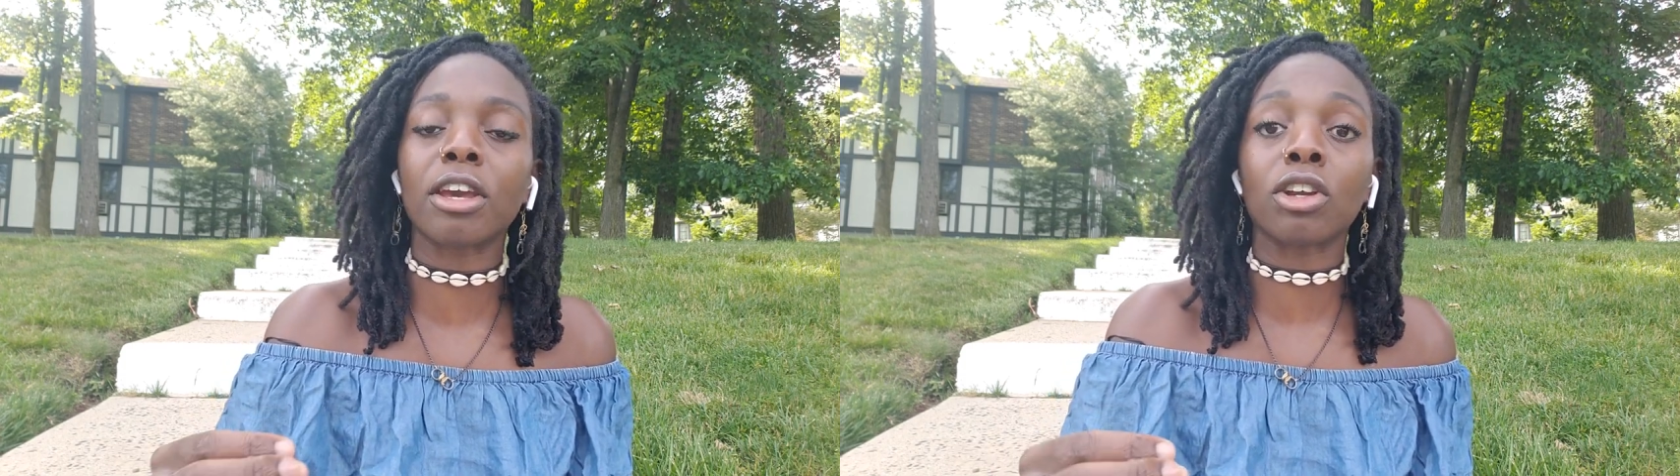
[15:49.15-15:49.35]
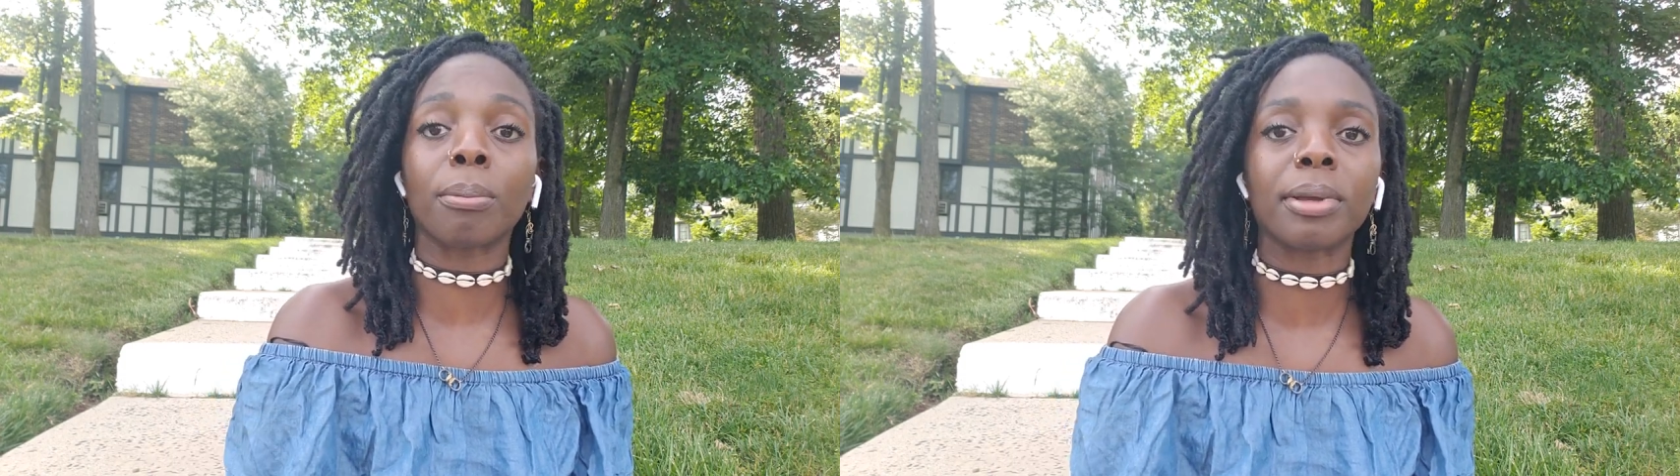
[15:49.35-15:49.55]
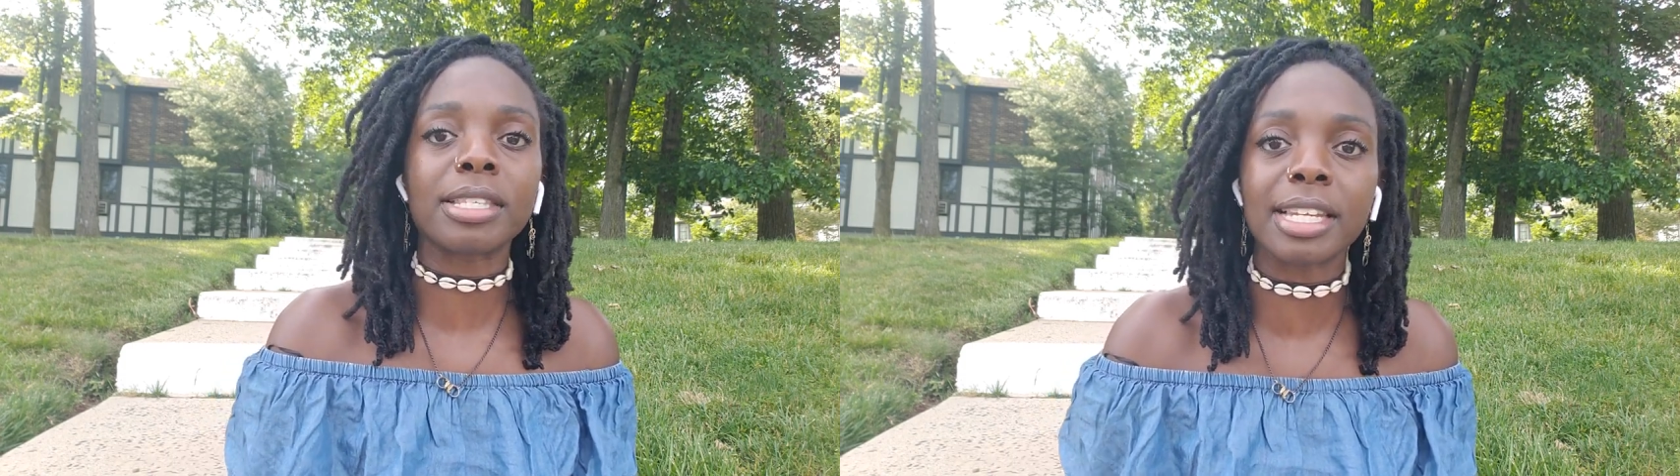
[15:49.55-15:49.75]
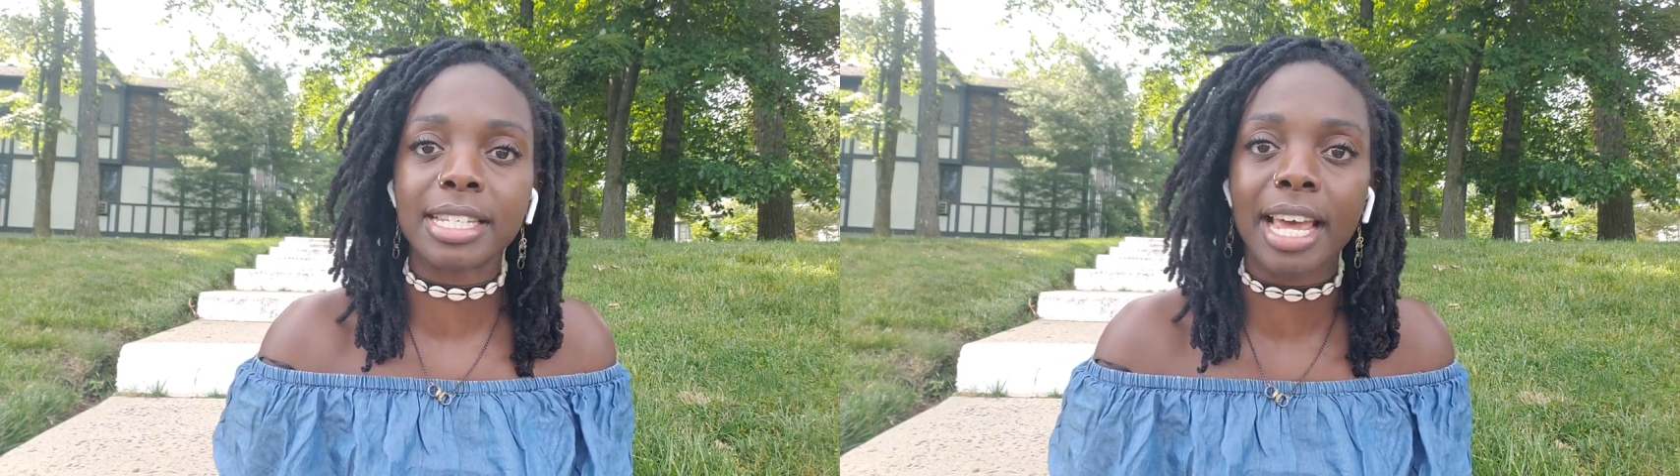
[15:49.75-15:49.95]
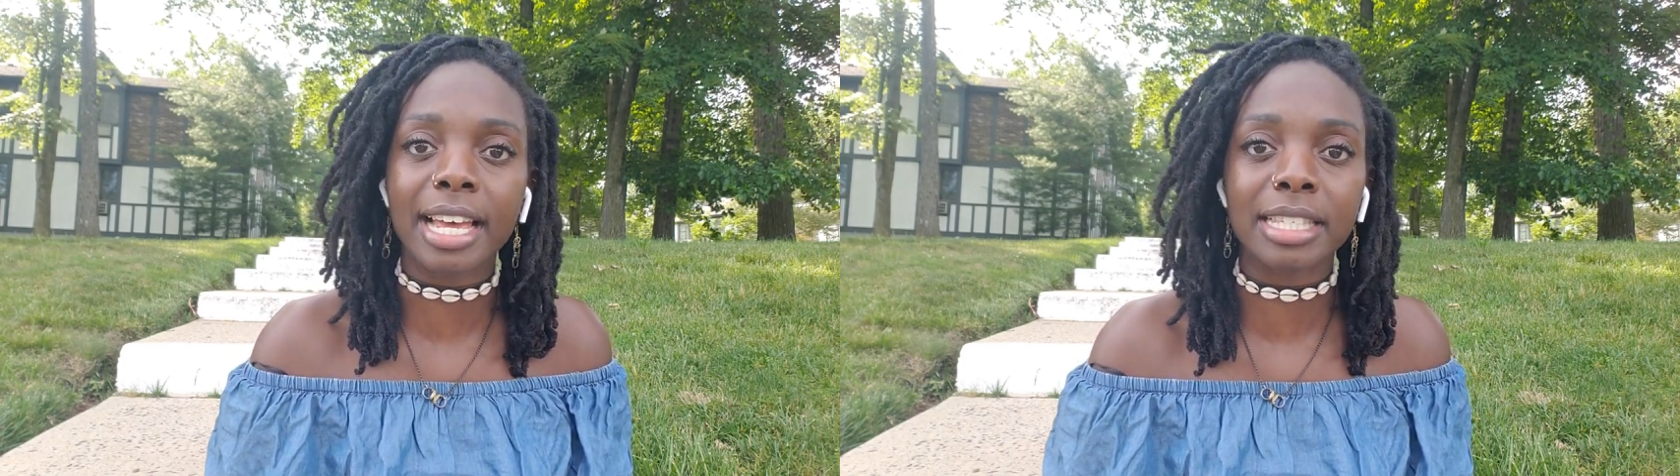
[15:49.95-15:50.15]
and your
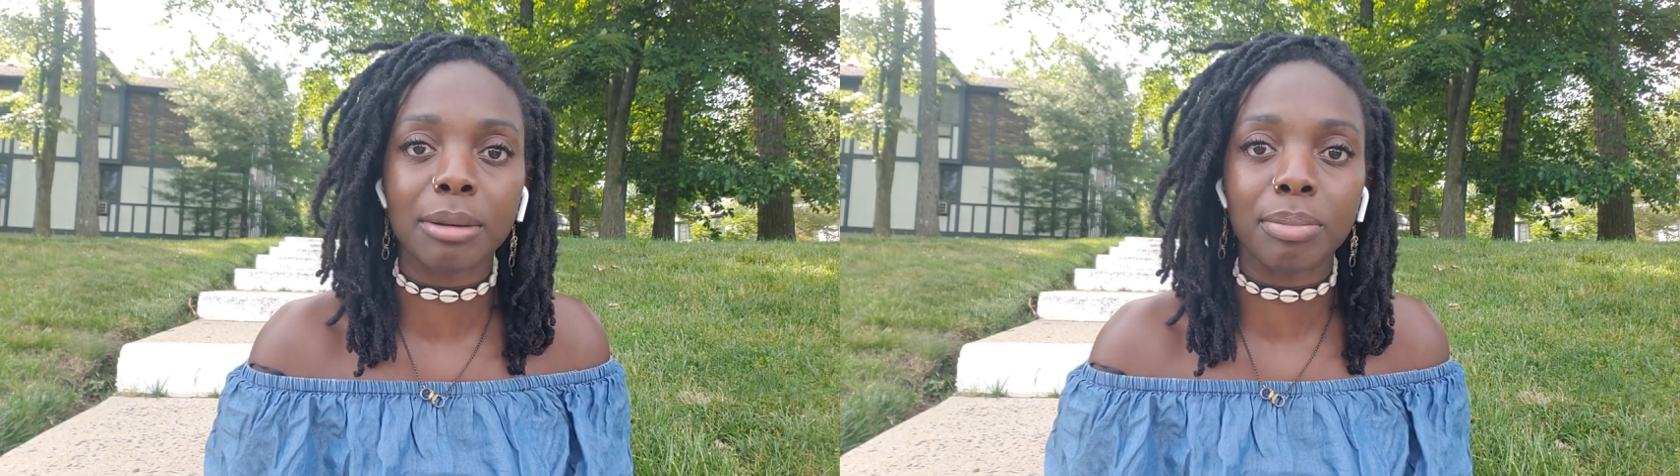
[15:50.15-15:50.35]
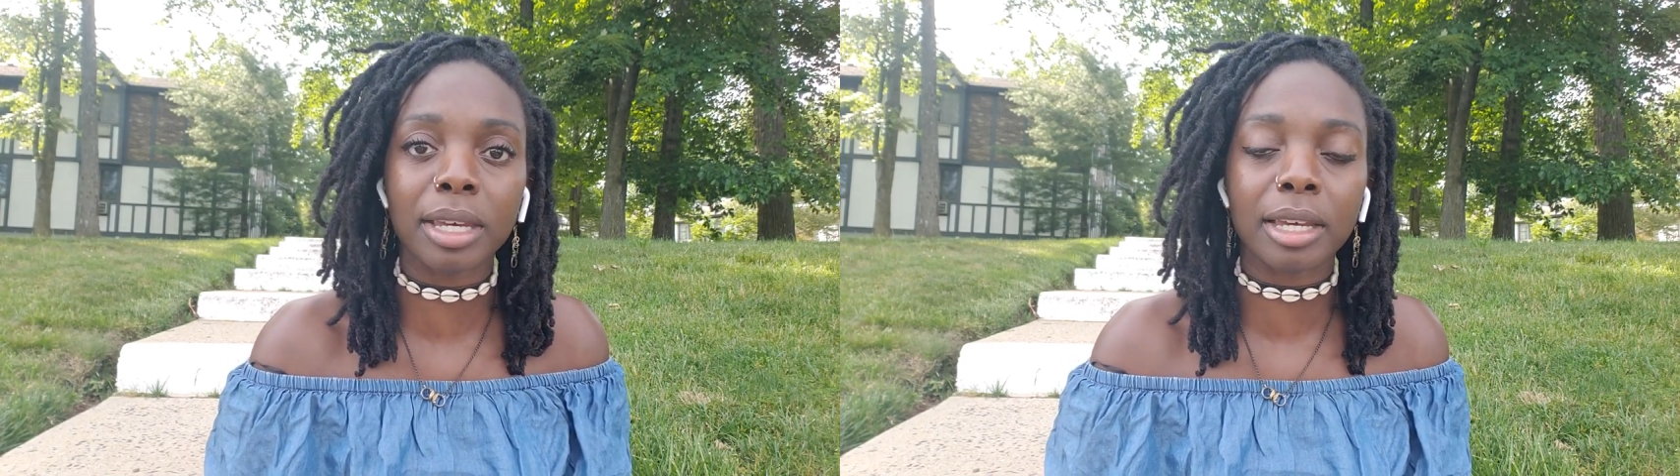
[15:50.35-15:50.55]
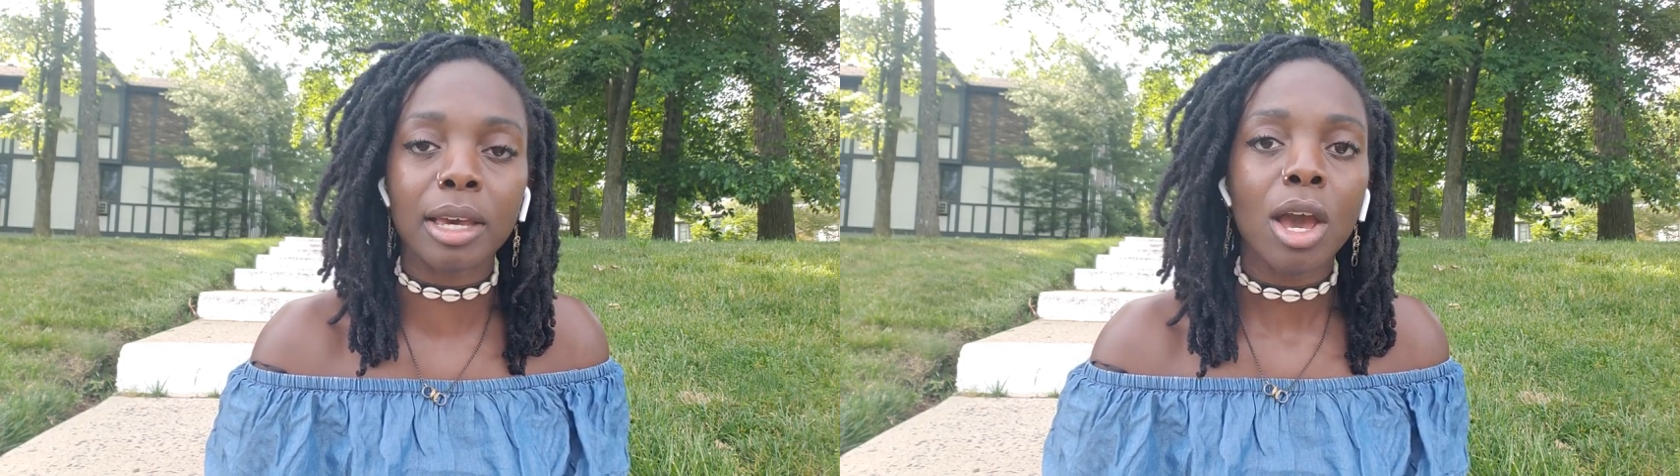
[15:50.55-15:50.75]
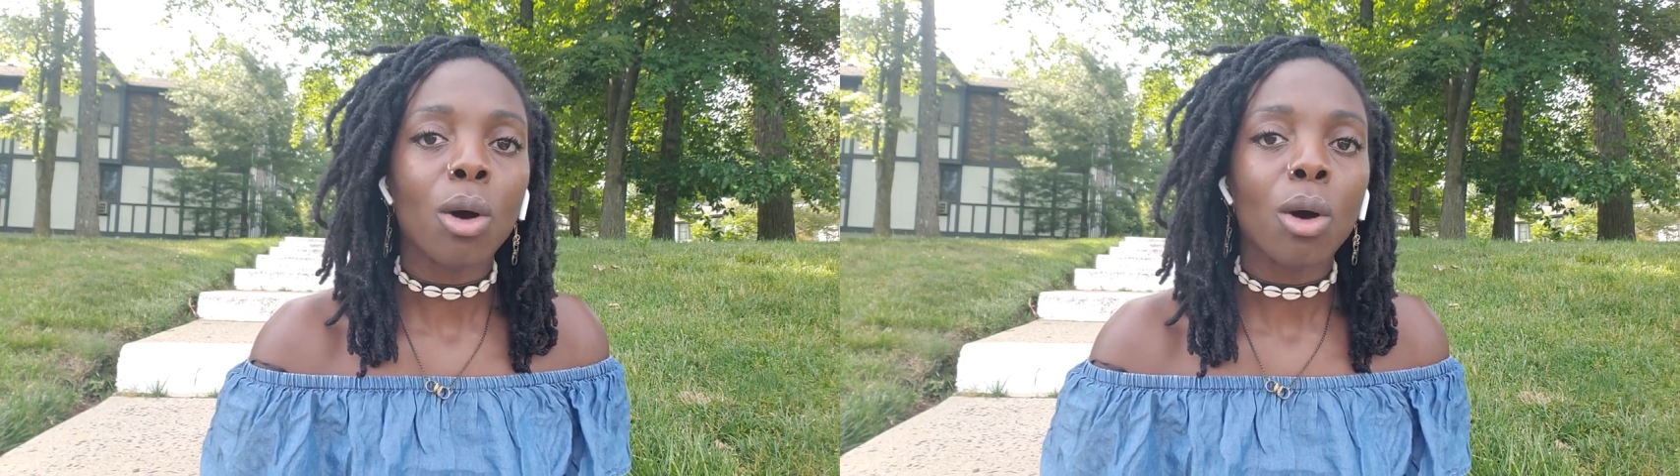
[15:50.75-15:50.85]
business has to be,